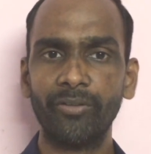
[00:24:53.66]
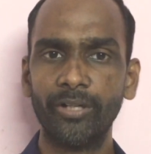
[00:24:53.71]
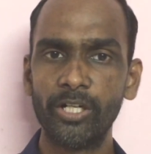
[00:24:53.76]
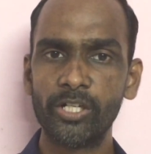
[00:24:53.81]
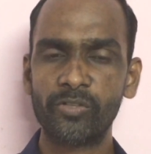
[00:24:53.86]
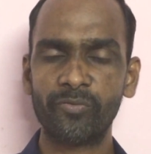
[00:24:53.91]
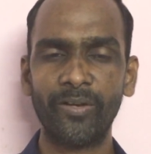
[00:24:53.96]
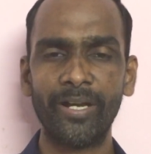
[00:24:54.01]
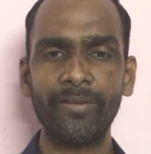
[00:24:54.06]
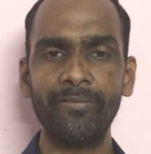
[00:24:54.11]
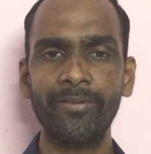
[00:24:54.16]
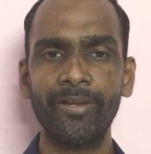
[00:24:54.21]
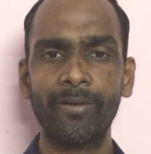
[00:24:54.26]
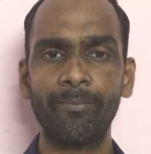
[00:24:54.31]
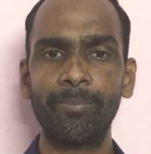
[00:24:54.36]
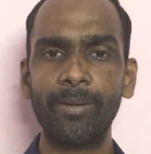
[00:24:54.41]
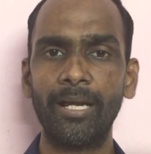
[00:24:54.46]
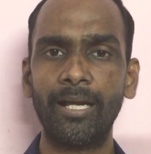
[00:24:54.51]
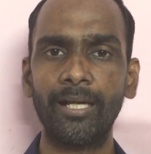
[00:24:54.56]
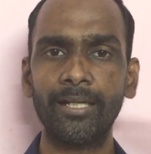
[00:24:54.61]
First 5 year
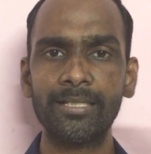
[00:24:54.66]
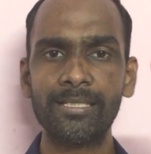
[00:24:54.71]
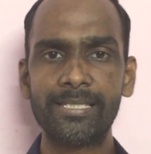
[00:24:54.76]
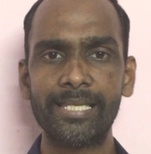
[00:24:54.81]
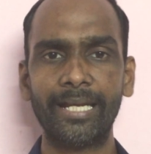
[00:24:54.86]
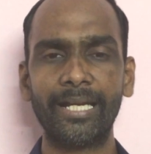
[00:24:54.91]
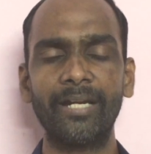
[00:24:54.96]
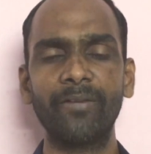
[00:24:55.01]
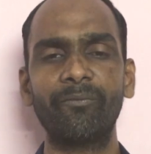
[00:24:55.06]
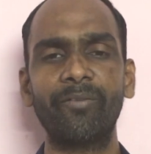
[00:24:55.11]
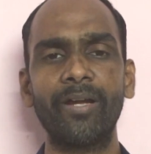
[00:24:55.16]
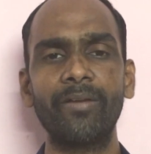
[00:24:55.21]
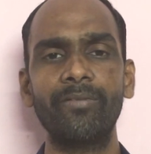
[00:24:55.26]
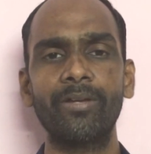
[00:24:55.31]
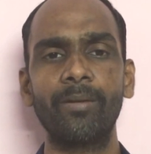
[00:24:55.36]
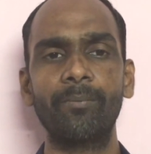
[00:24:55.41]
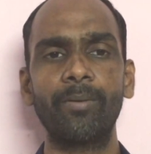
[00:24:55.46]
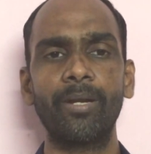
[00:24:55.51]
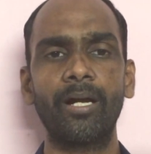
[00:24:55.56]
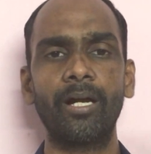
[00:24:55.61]
plan, second 5
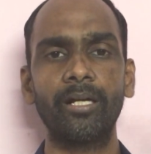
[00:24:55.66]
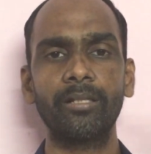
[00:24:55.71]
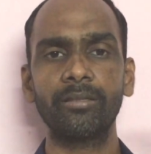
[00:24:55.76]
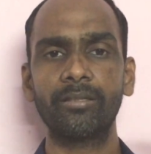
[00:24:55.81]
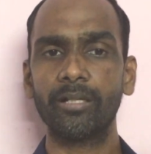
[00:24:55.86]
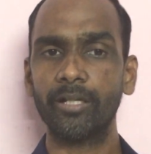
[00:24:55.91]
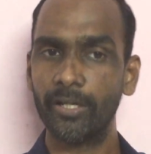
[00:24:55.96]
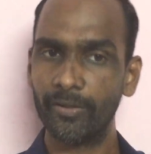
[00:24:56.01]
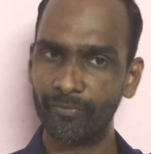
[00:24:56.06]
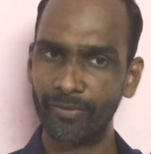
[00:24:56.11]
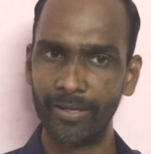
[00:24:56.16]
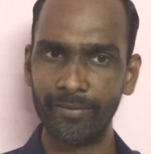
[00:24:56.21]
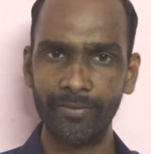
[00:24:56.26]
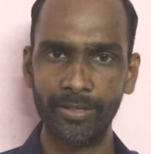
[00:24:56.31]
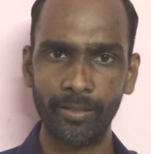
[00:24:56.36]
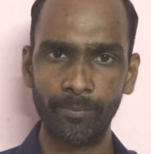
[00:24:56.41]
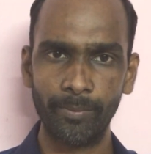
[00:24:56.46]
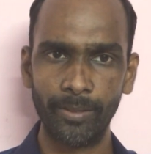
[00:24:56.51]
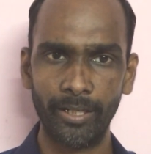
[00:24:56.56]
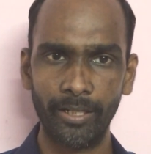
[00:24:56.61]
year plan, third 5
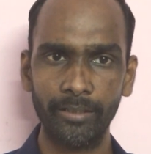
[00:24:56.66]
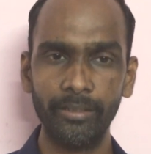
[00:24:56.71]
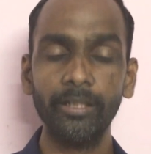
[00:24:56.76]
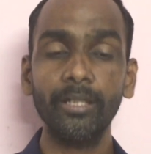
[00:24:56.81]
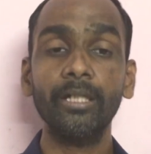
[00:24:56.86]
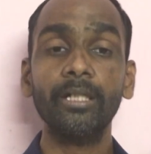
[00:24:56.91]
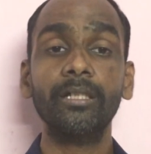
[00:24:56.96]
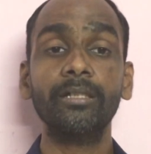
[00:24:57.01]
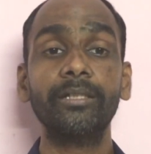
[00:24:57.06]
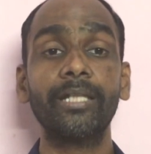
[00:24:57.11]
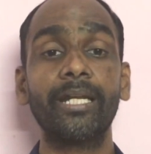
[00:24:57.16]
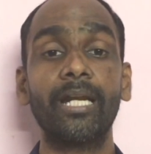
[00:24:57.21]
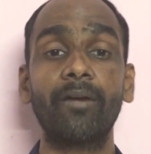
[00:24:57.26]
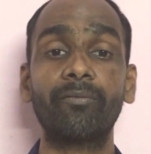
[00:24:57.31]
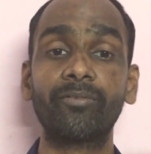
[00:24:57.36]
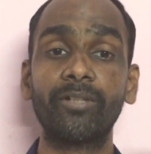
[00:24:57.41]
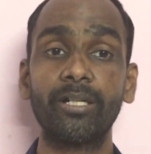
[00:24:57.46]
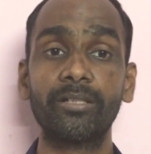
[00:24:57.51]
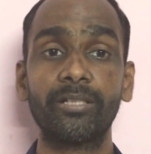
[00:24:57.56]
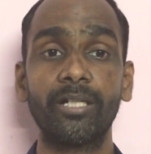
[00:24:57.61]
year plan. Then
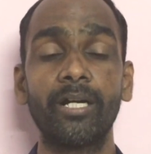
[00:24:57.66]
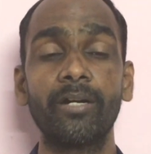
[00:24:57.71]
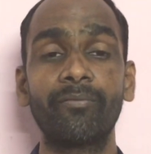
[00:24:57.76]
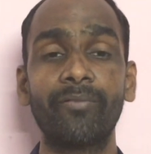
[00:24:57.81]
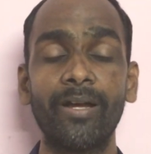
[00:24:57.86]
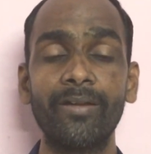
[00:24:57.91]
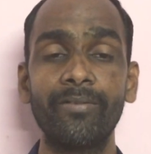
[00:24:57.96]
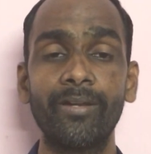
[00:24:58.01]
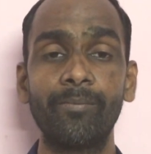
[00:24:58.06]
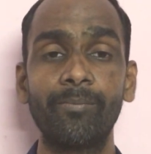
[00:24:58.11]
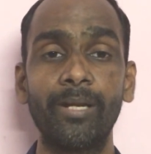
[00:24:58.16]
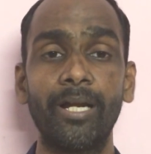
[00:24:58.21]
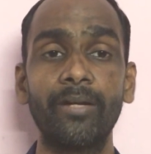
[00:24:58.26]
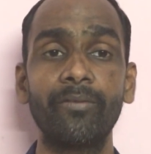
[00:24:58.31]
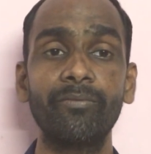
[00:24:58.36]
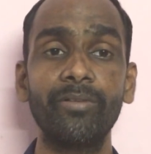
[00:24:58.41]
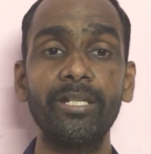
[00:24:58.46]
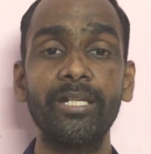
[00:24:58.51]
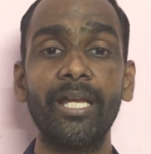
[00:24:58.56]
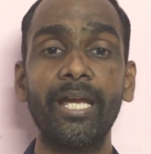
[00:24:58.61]
after third 5 year
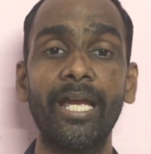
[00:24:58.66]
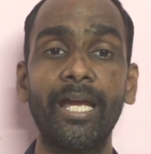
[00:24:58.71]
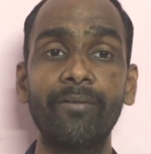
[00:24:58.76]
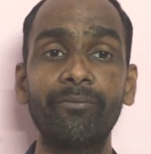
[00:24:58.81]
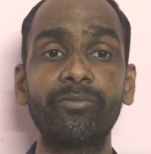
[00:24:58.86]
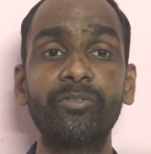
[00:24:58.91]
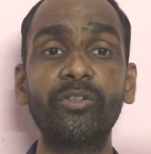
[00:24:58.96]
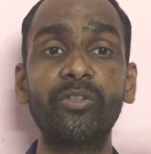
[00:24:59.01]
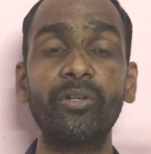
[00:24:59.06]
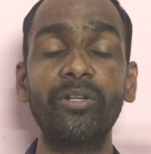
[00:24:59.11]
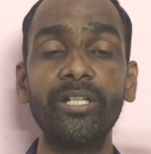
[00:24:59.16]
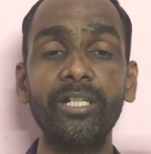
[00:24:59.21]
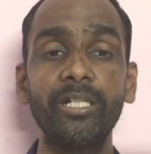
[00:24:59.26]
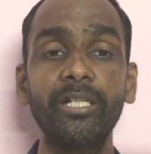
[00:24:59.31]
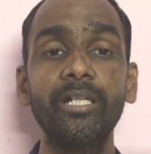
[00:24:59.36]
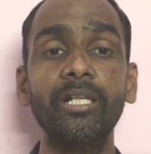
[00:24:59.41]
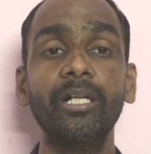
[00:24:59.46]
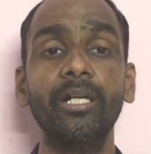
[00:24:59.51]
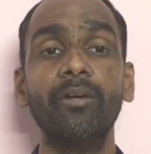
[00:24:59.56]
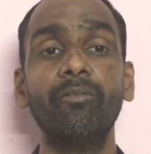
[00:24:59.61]
plan, we have
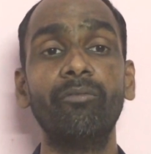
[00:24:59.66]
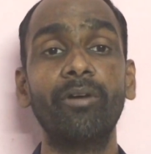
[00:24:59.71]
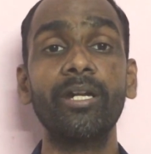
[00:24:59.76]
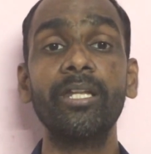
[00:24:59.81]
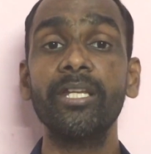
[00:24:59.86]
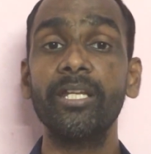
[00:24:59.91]
3 1